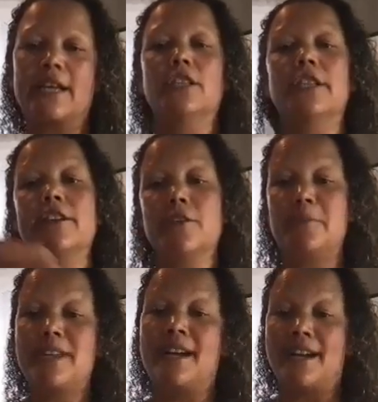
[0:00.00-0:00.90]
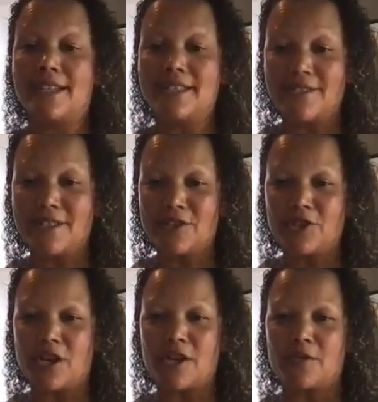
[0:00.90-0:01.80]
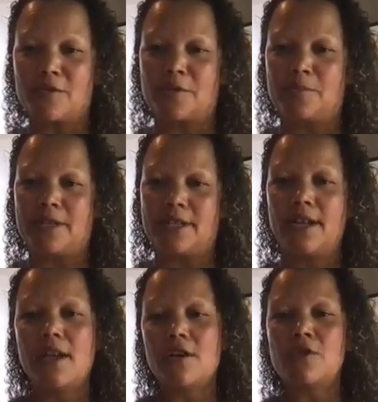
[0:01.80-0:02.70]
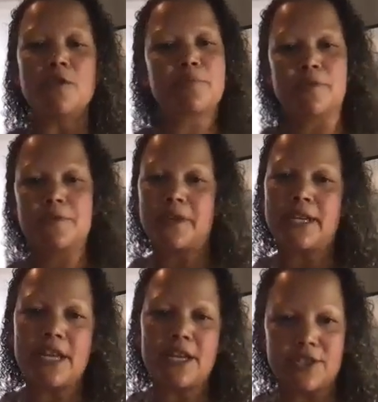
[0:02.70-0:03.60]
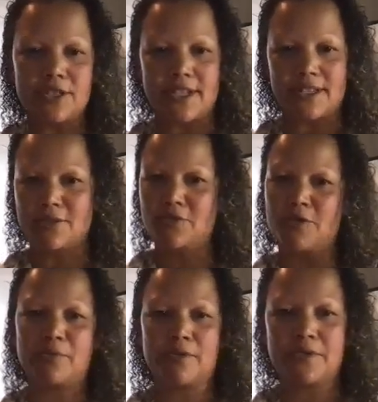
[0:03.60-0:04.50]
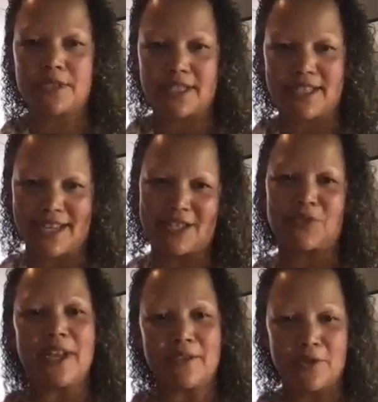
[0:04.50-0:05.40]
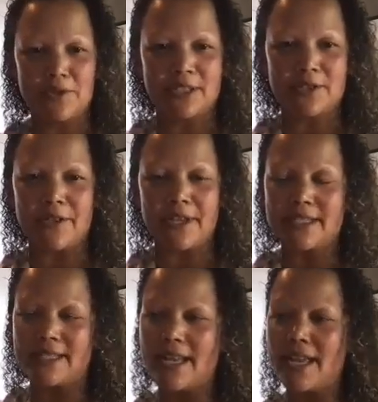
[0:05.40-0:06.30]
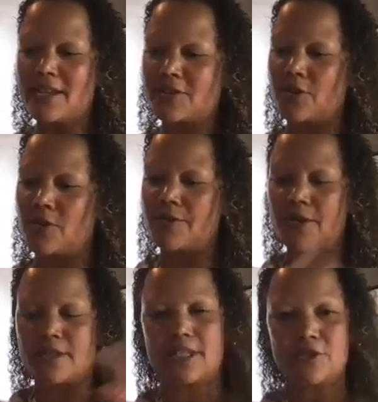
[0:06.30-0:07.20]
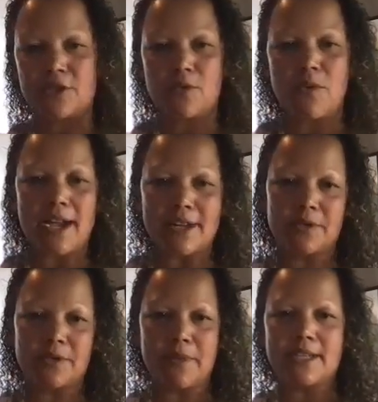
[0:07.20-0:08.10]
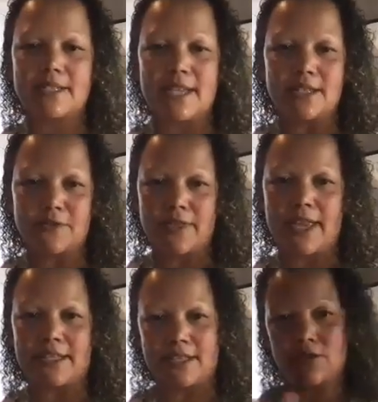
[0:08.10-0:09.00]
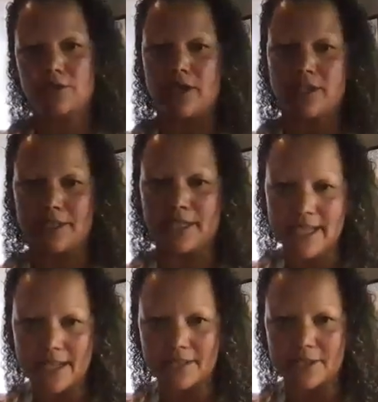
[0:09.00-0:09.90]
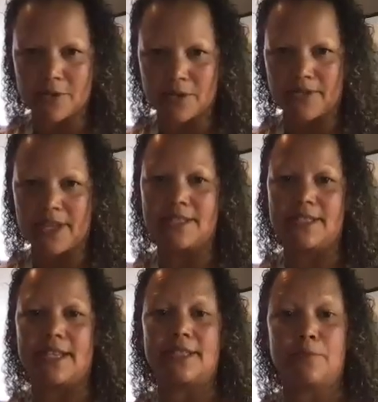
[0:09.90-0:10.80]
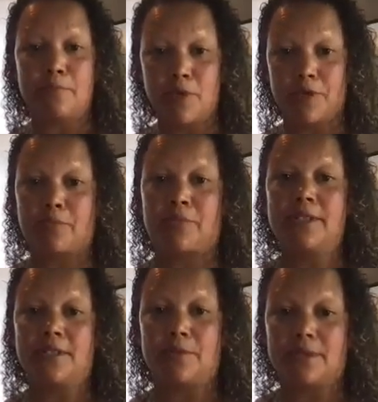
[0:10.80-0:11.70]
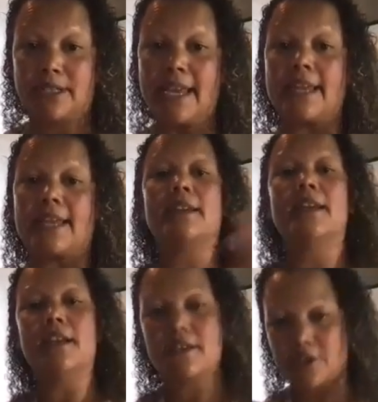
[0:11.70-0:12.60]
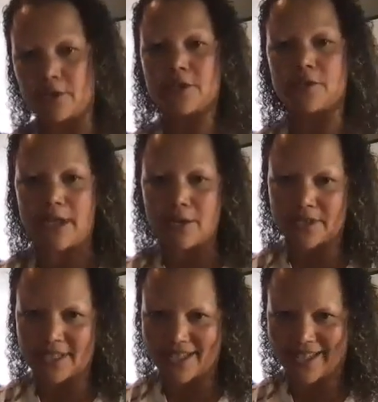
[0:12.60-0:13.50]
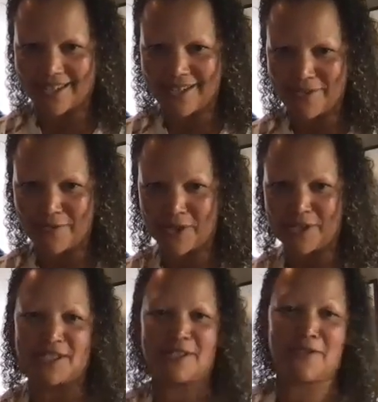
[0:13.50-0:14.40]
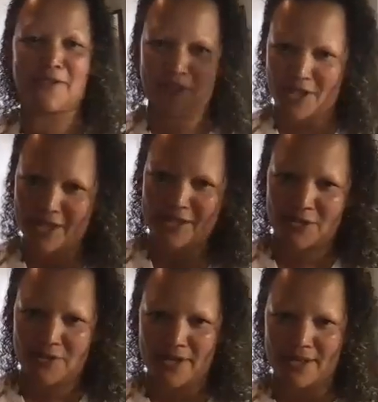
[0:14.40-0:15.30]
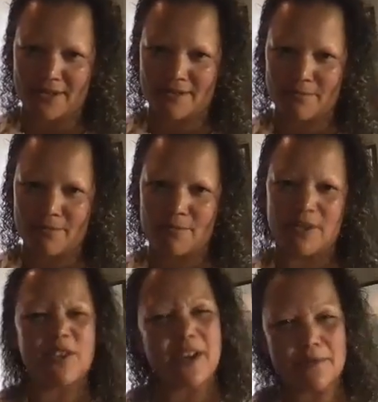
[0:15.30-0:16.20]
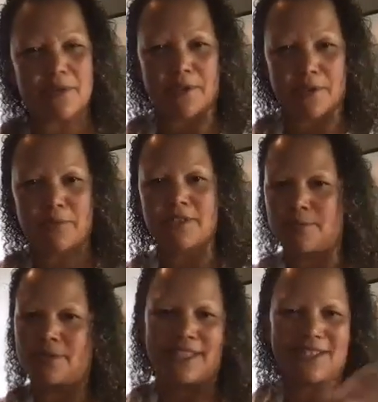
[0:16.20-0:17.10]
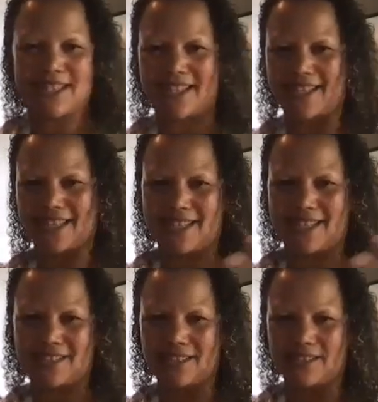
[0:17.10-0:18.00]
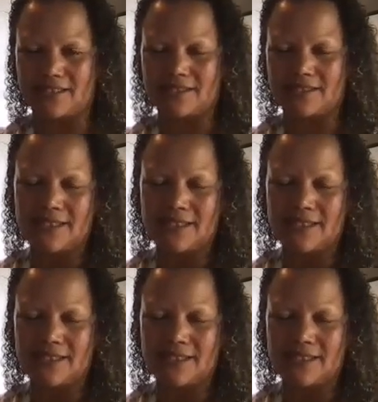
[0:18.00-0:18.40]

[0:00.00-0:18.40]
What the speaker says: a layer behind this chart would be who approves vacation days, who approves 6 days, right? Those little things. So if you're district wide, it would make sense for that to go directly to Kelly, who could then say to both principals, hey, so-and-so's out today, versus if they're just doing it, you know what I mean, with a principal, like you said, it can get a little.